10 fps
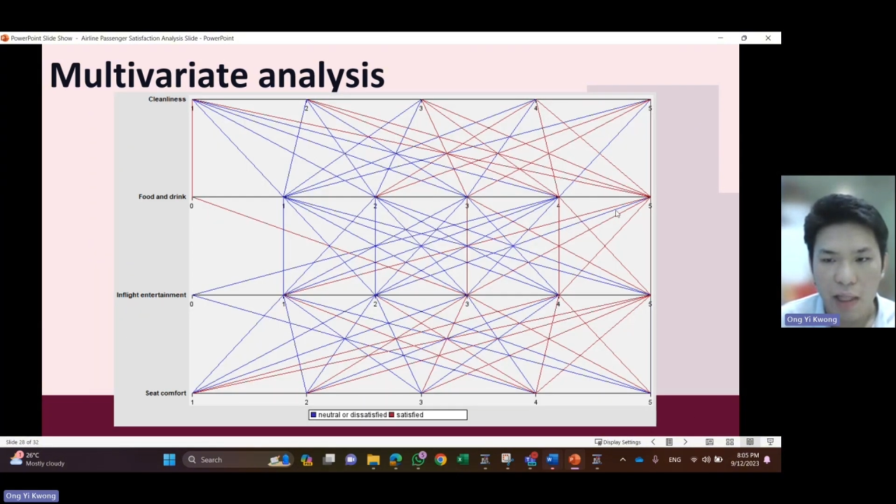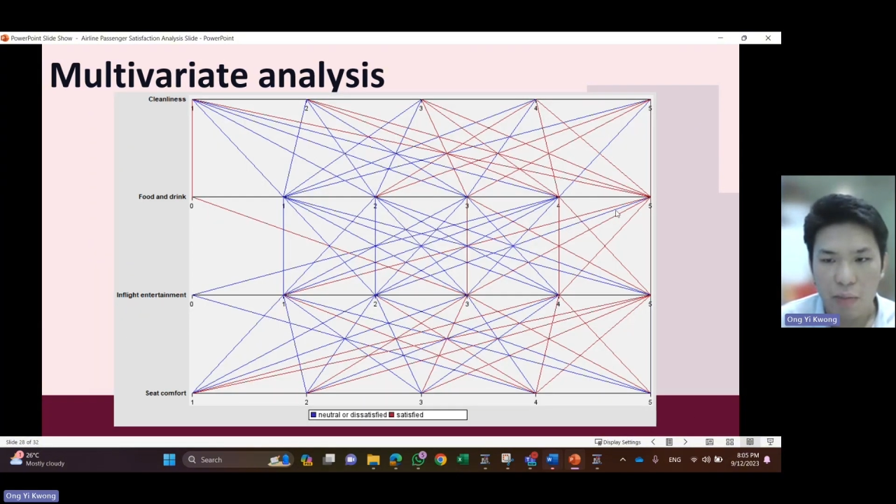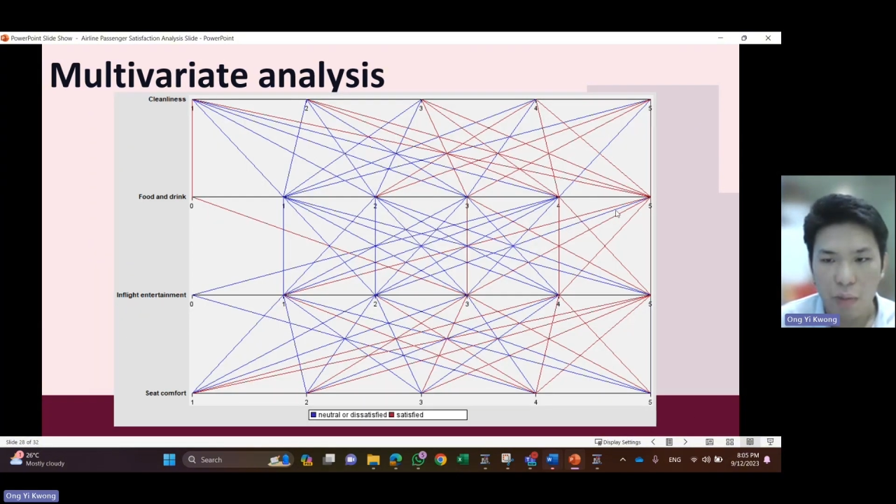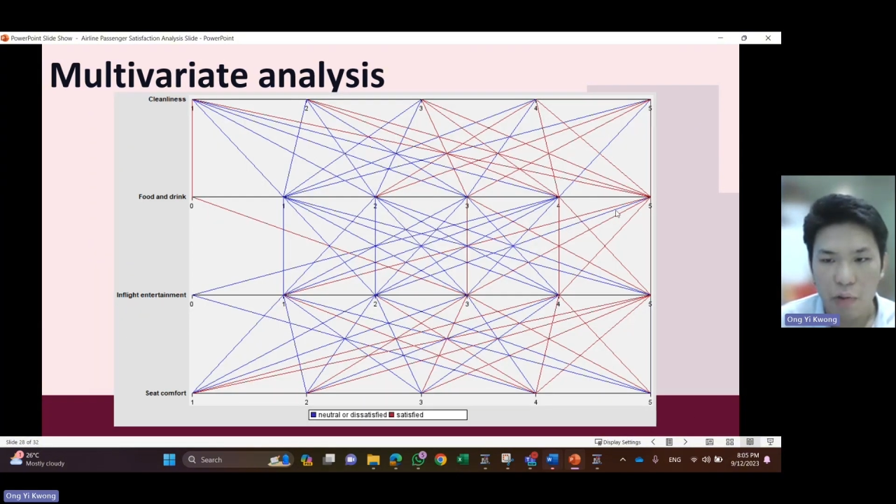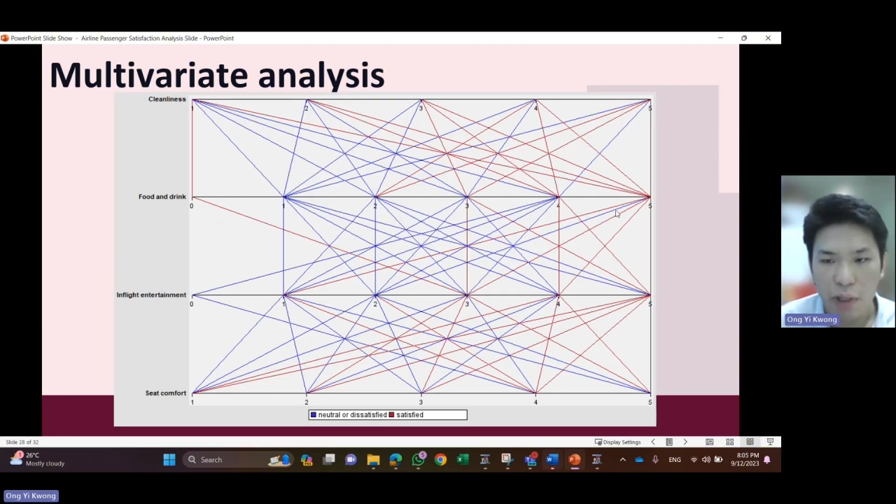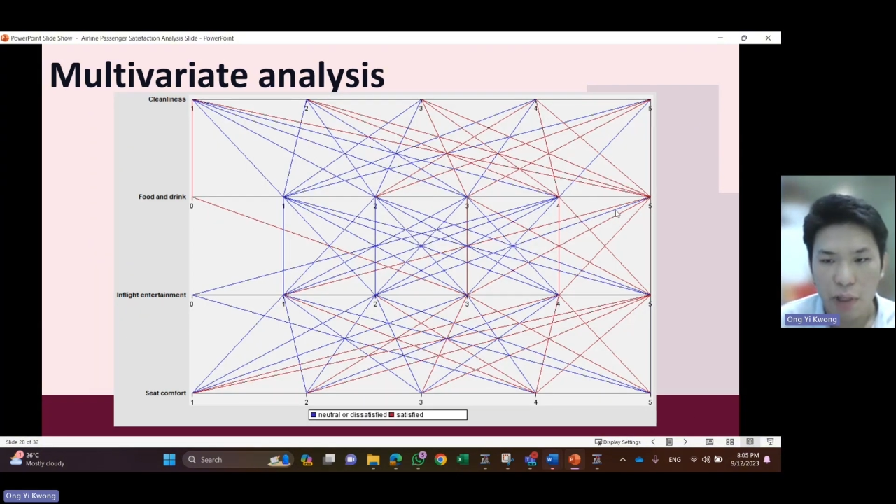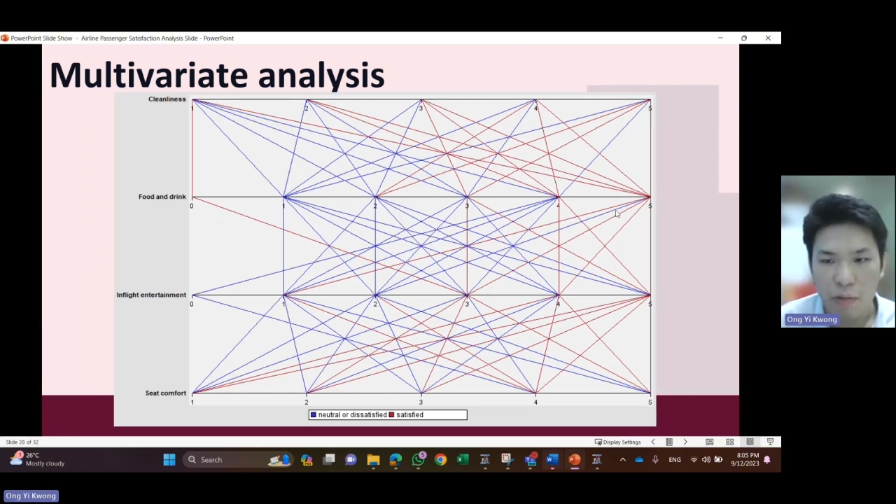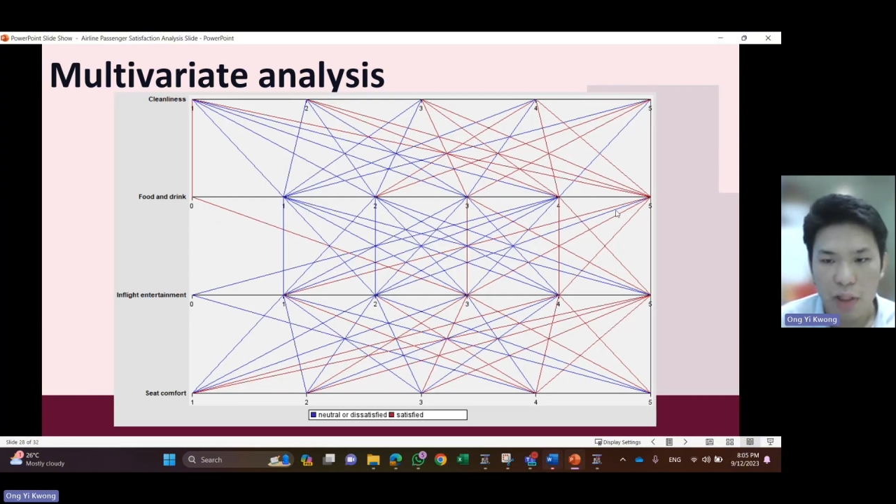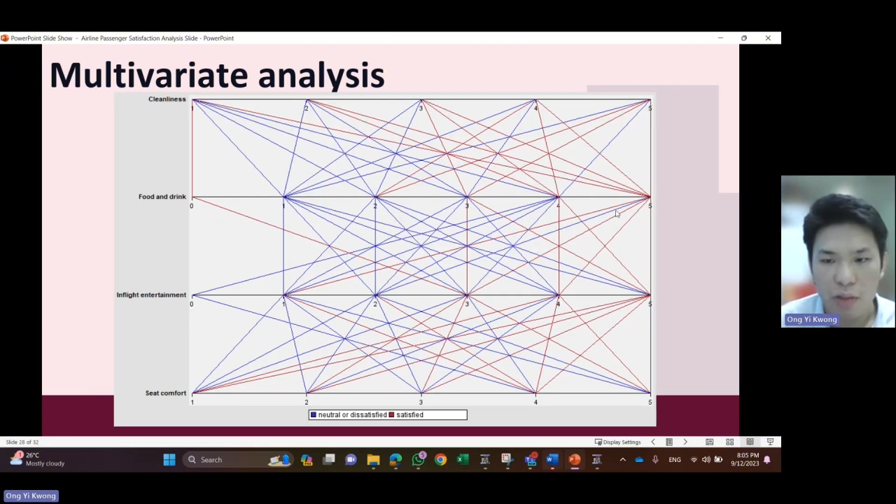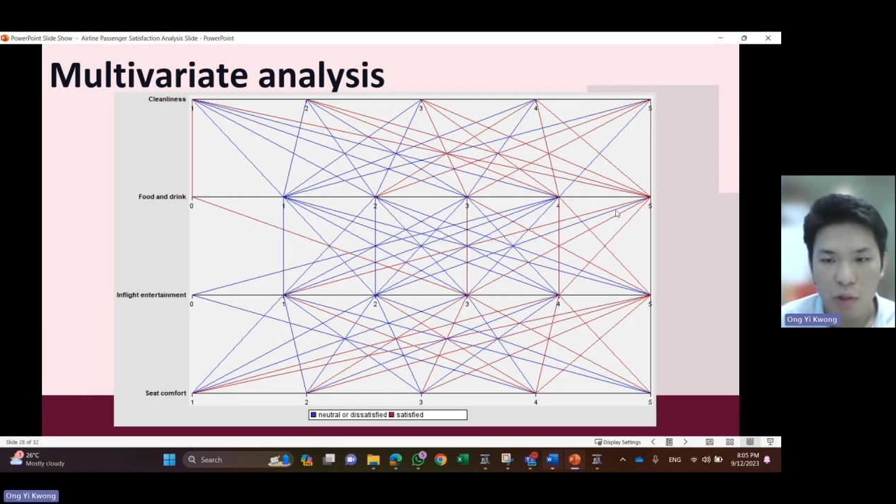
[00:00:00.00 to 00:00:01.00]
there's more rate,
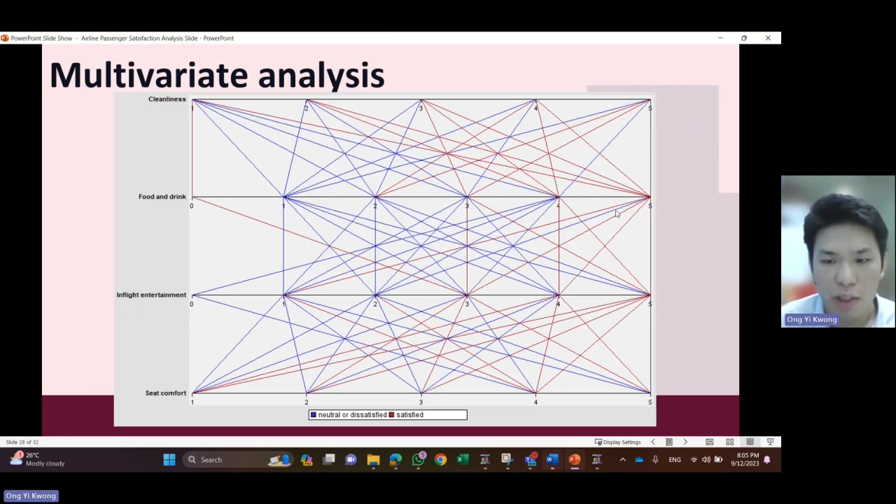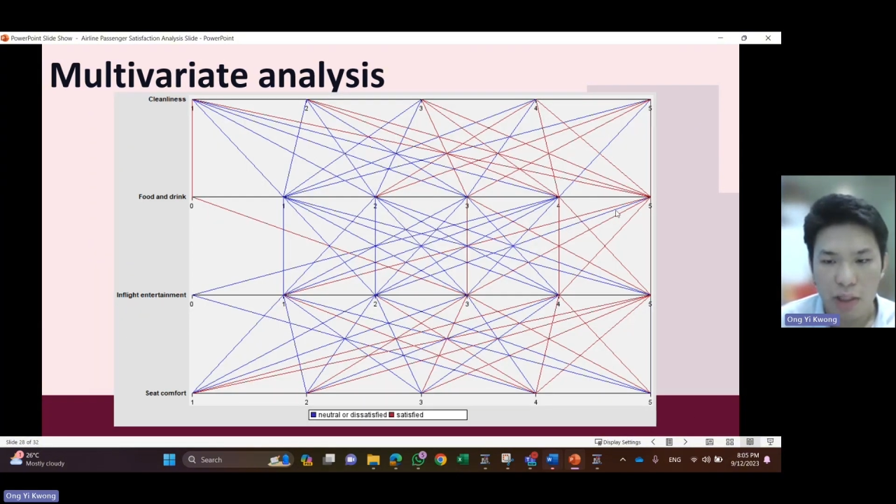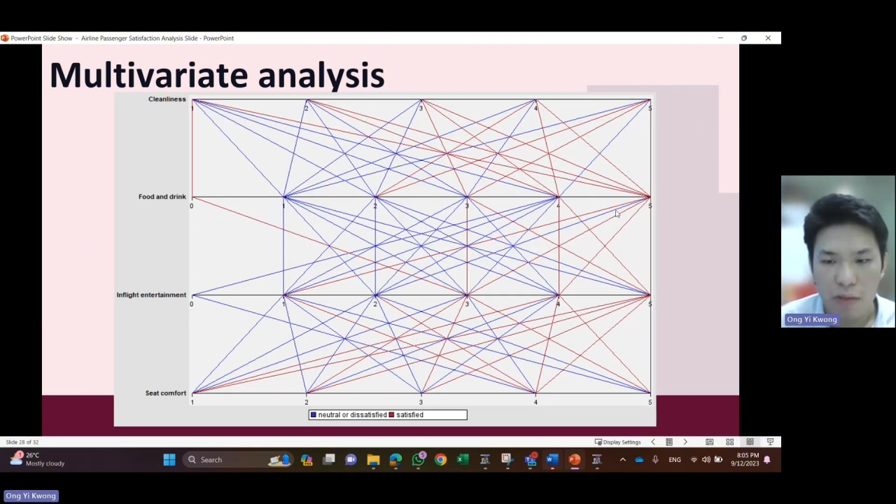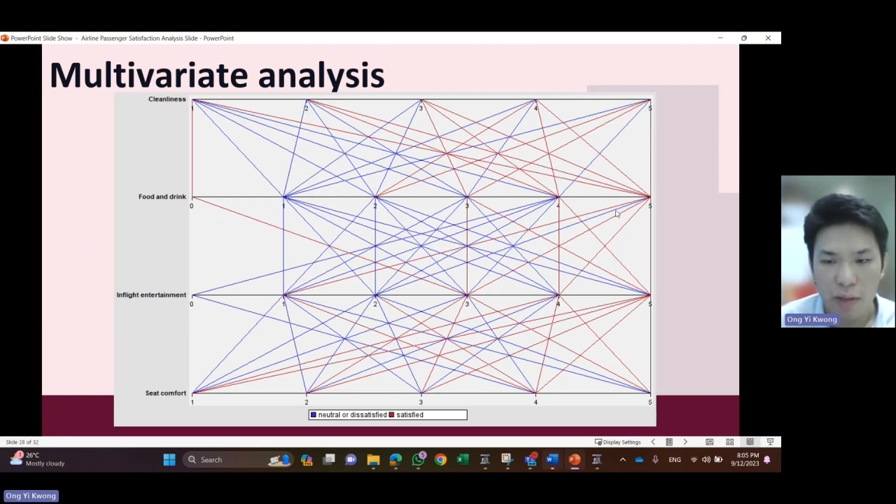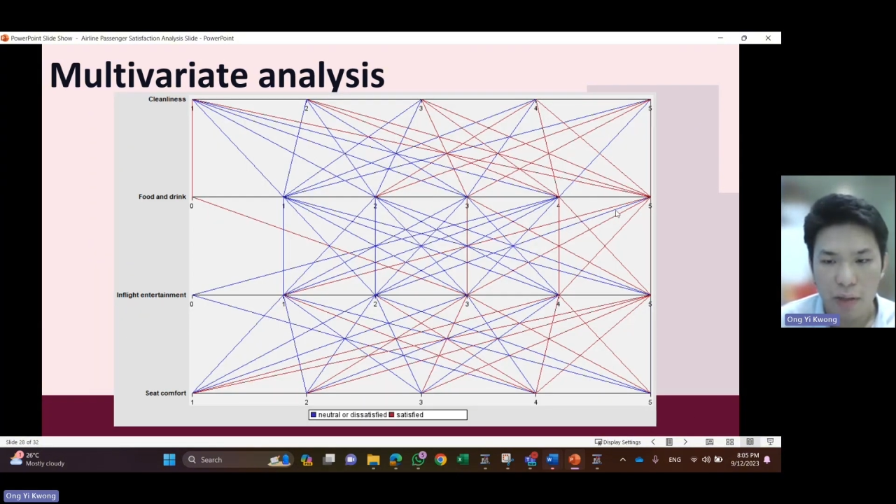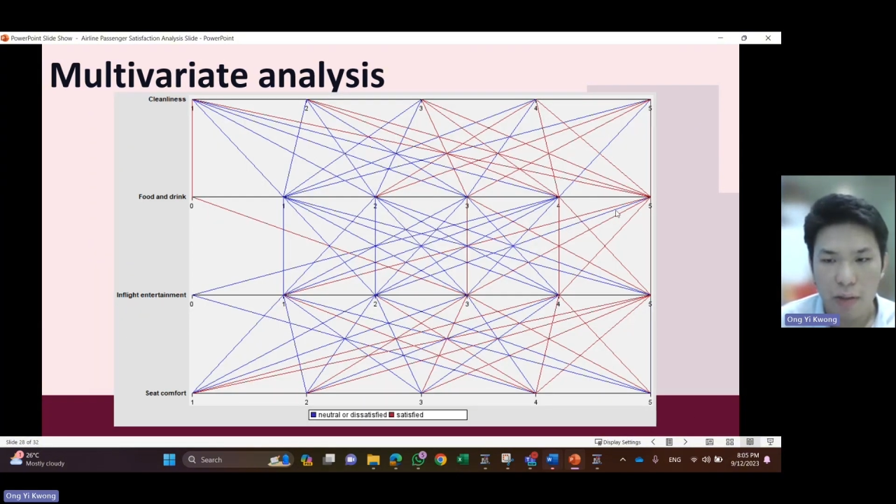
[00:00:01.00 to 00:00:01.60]
which is more satisfied.